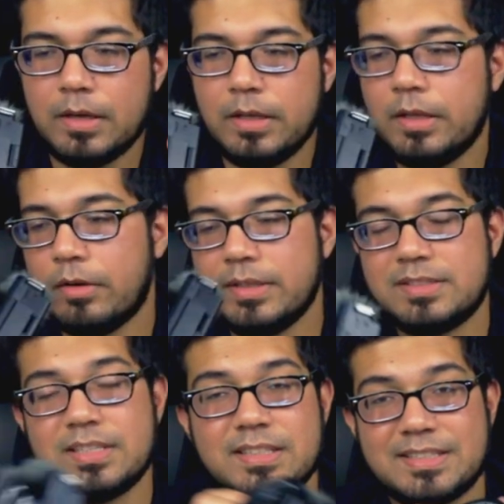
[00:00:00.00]
you know, it
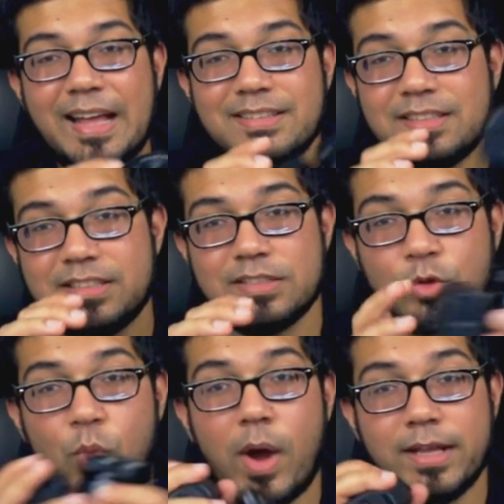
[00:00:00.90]
still stands that this is
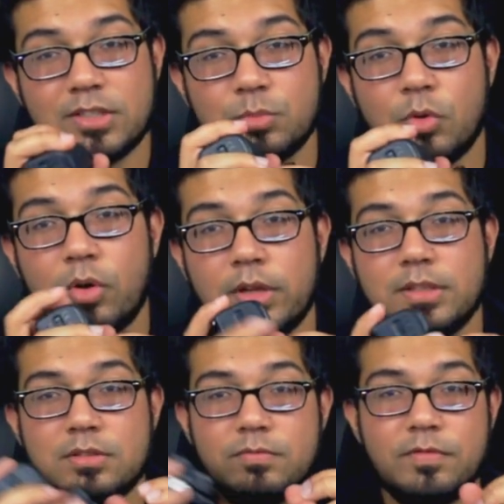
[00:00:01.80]
quite small.
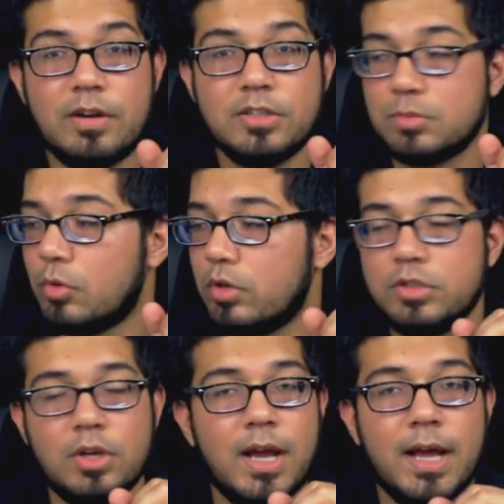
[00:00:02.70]
It's very small in
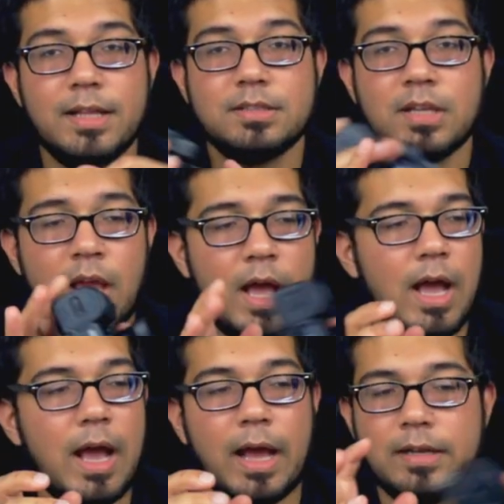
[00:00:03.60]
your hands,
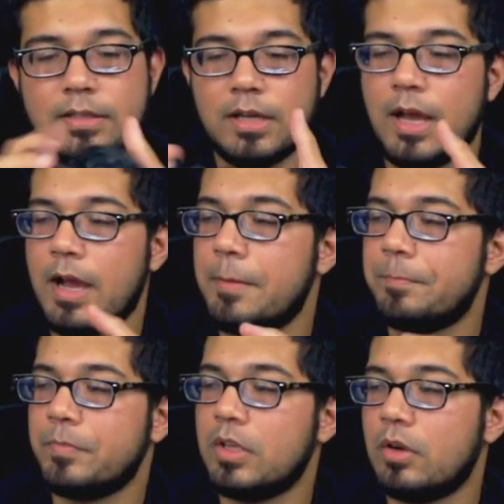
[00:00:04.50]
and
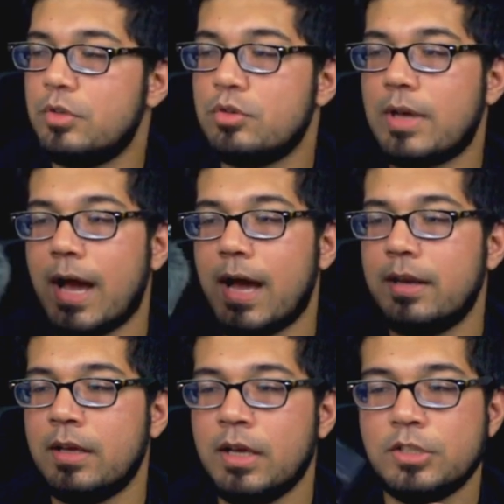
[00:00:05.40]
you know, you
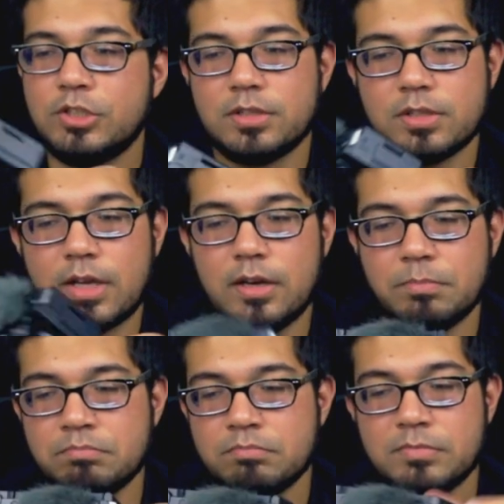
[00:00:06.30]
can just kind of
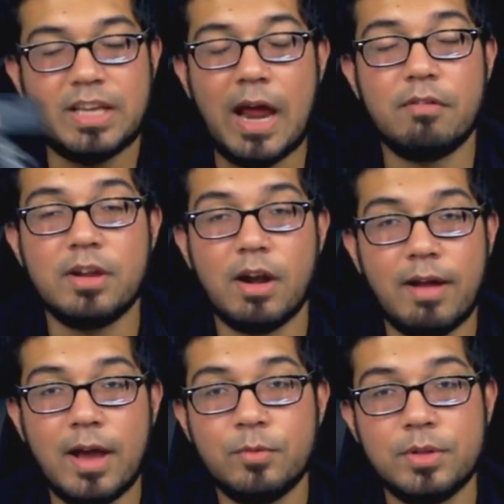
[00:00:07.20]
carry it
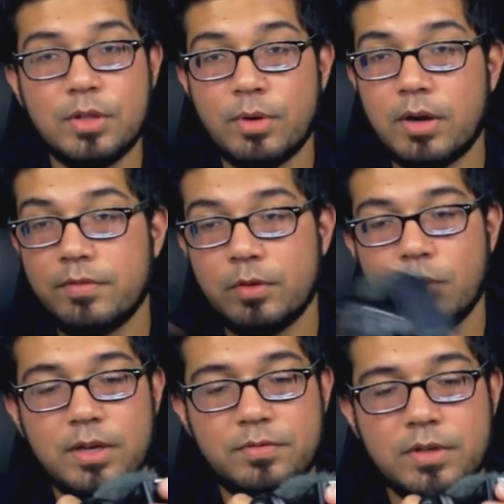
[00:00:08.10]
around with you wherever you
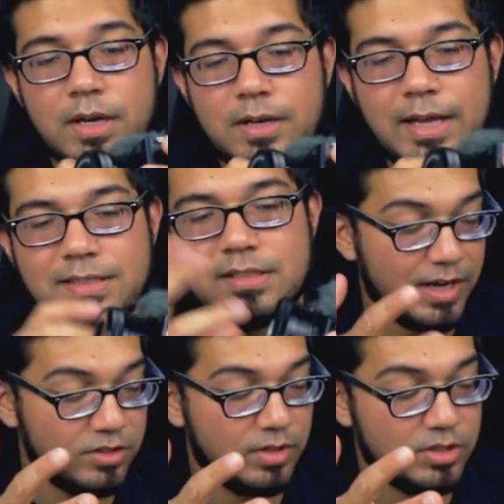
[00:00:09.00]
want. And for the
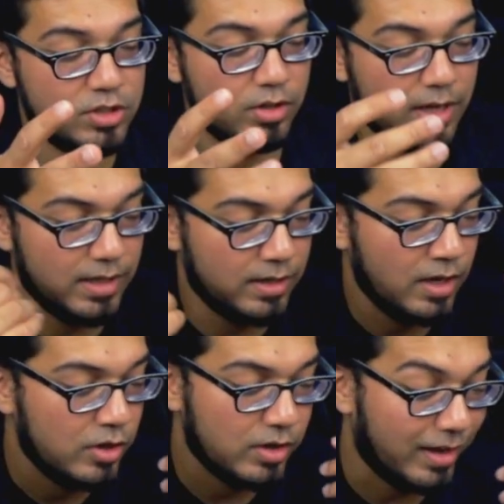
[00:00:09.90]
price range you're getting
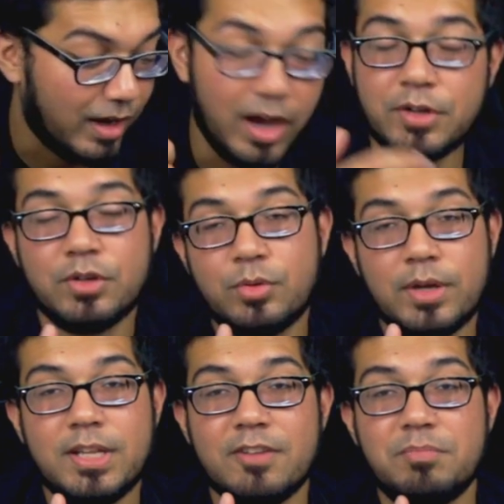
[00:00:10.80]

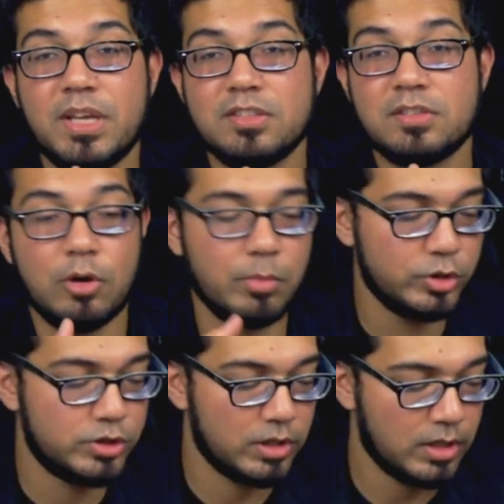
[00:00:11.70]
120 FPS slow
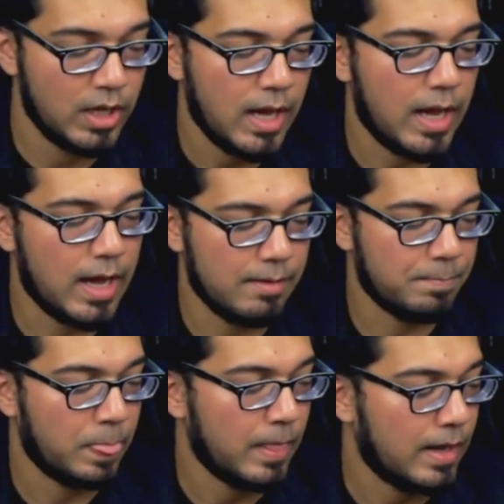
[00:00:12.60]
motion,
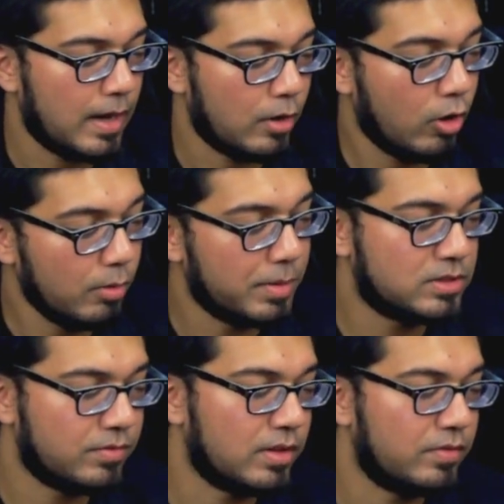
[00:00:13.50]
and a whole bunch
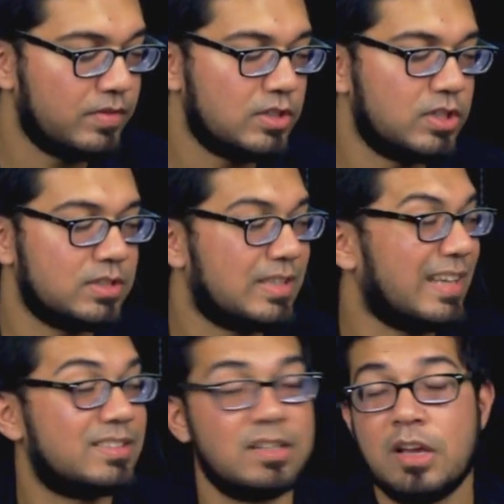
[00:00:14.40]
of other features
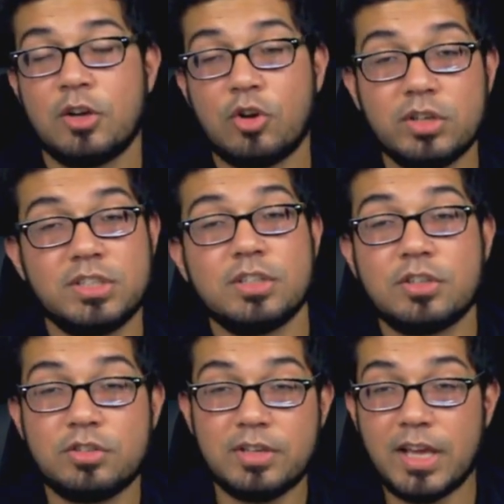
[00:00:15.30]
that's content
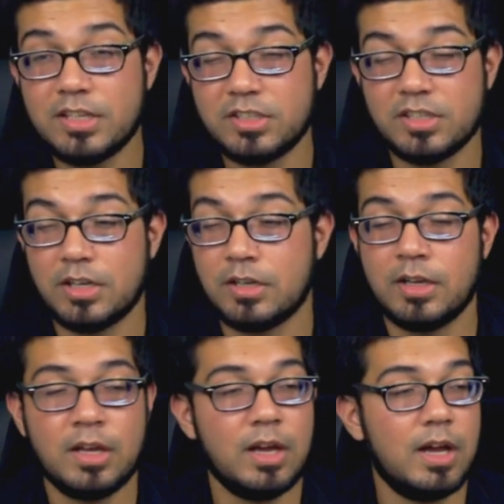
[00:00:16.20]
creator
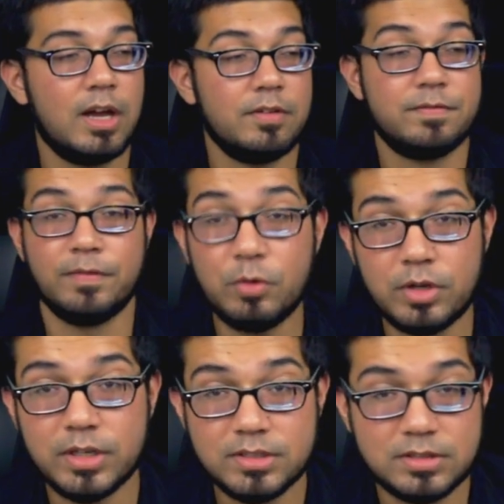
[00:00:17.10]

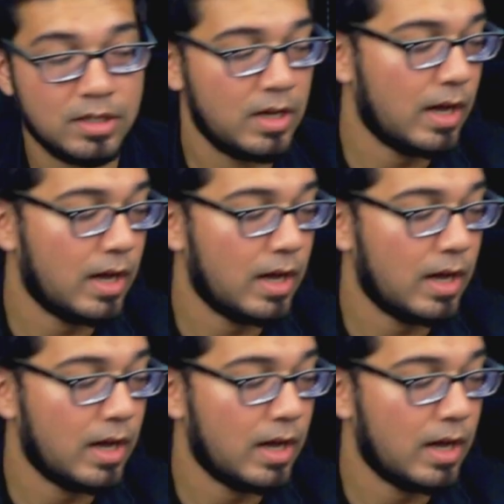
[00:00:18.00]
focused.